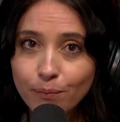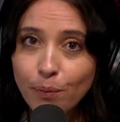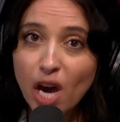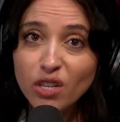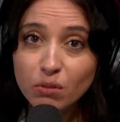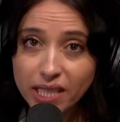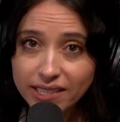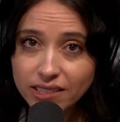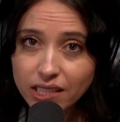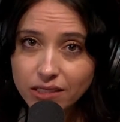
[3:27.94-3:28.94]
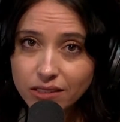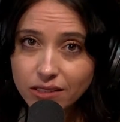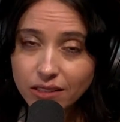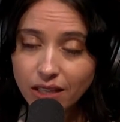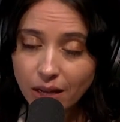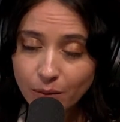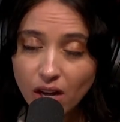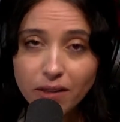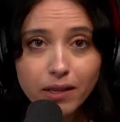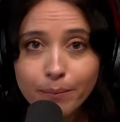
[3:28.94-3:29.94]
Budristas. I'm
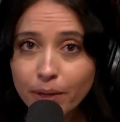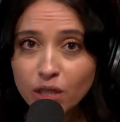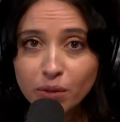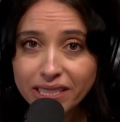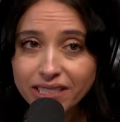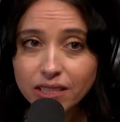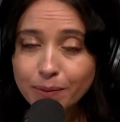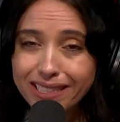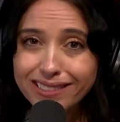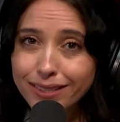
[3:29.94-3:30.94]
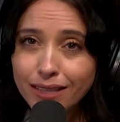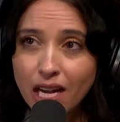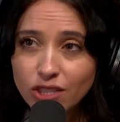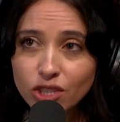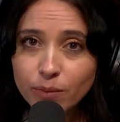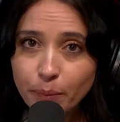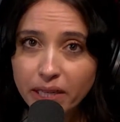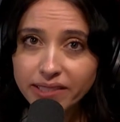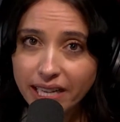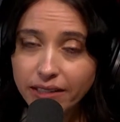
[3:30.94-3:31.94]
calling them Budristas because they're not just
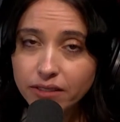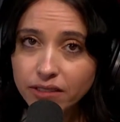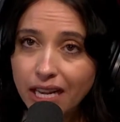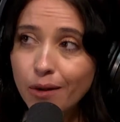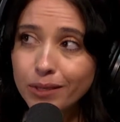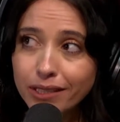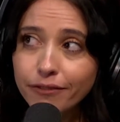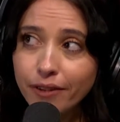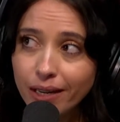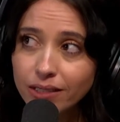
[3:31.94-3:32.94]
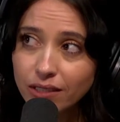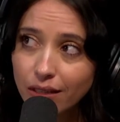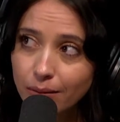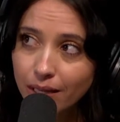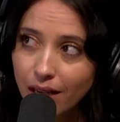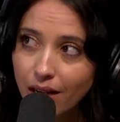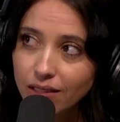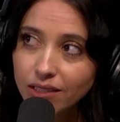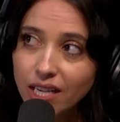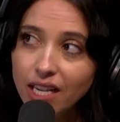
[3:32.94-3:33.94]
bud tenders. They know what the fuck is going
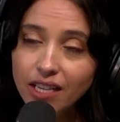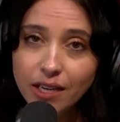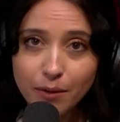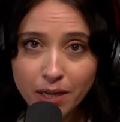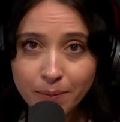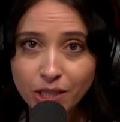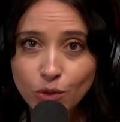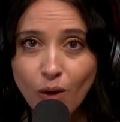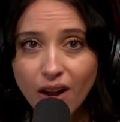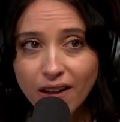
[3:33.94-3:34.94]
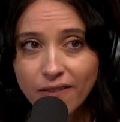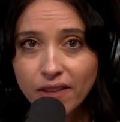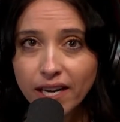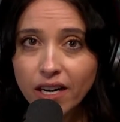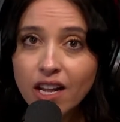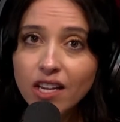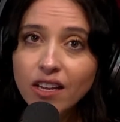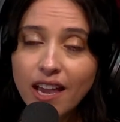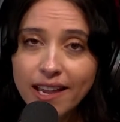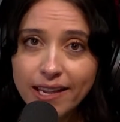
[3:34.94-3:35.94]
on. You know what I mean? You walk in there
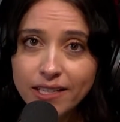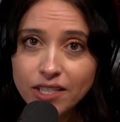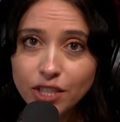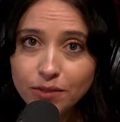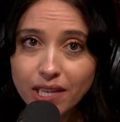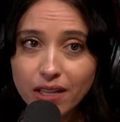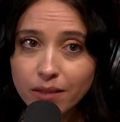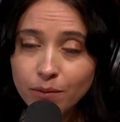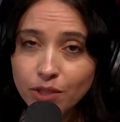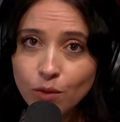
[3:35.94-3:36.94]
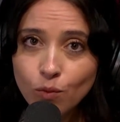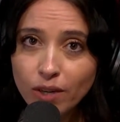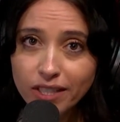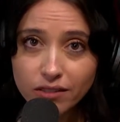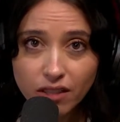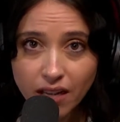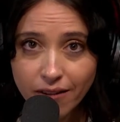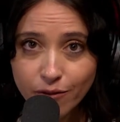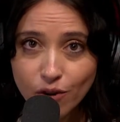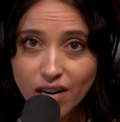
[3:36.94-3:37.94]
and you tell them what you're
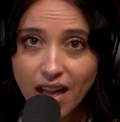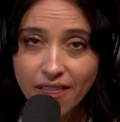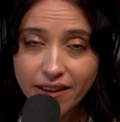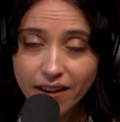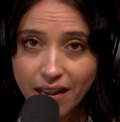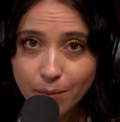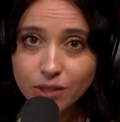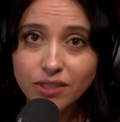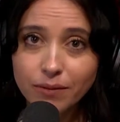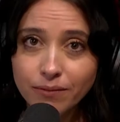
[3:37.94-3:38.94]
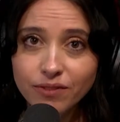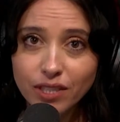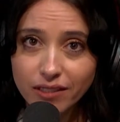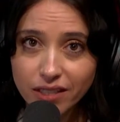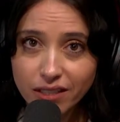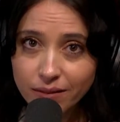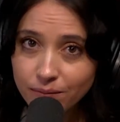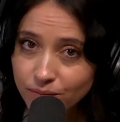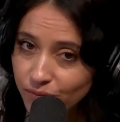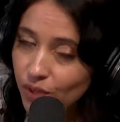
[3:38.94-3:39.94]
looking for, and they're able to
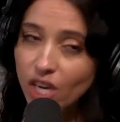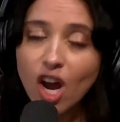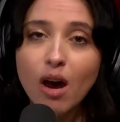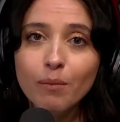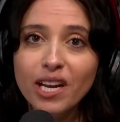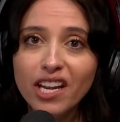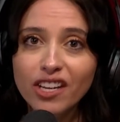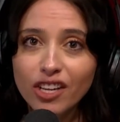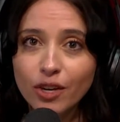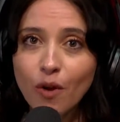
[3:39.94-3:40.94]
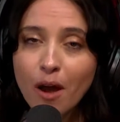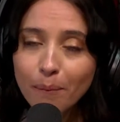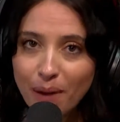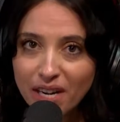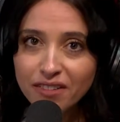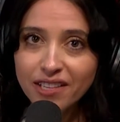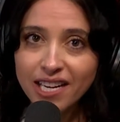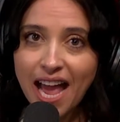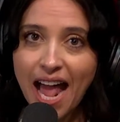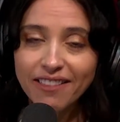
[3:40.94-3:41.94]
accommodate you better
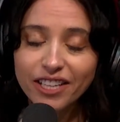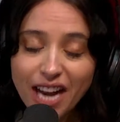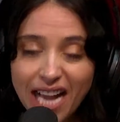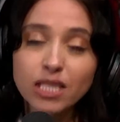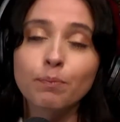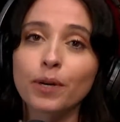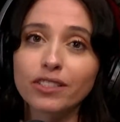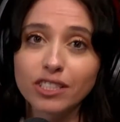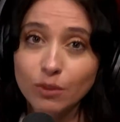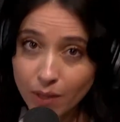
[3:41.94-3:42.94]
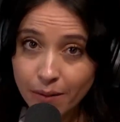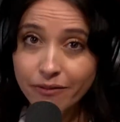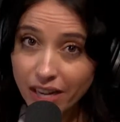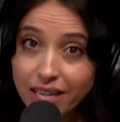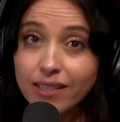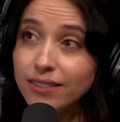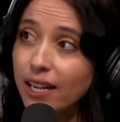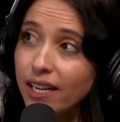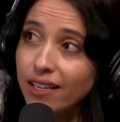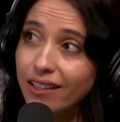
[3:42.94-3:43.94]
than they're experts, is what I'm fucking
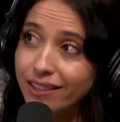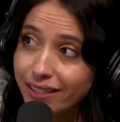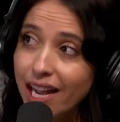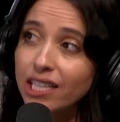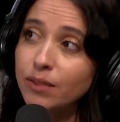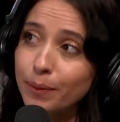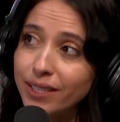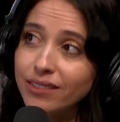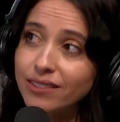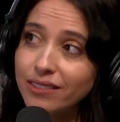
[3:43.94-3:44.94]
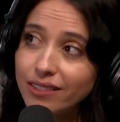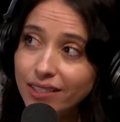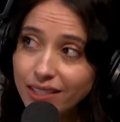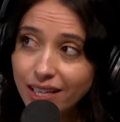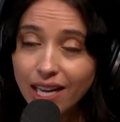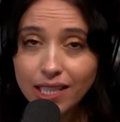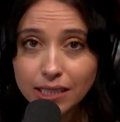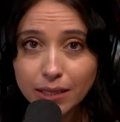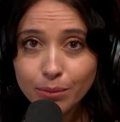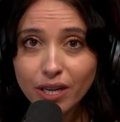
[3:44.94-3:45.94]
saying. They're experts at
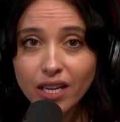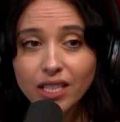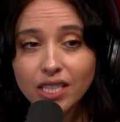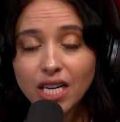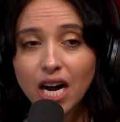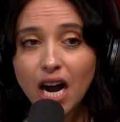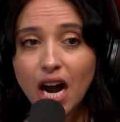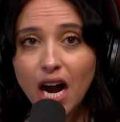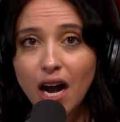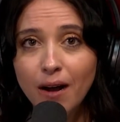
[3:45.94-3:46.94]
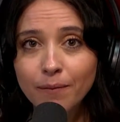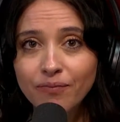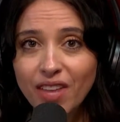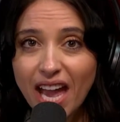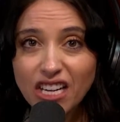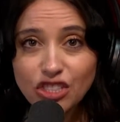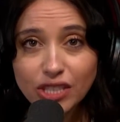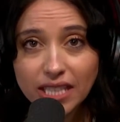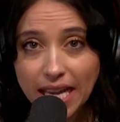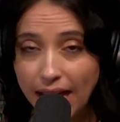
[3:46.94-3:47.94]
Libra. They
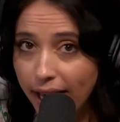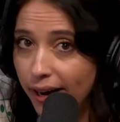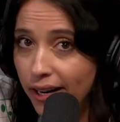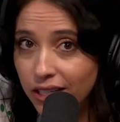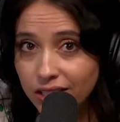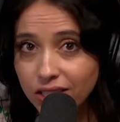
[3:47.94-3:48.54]
actually care.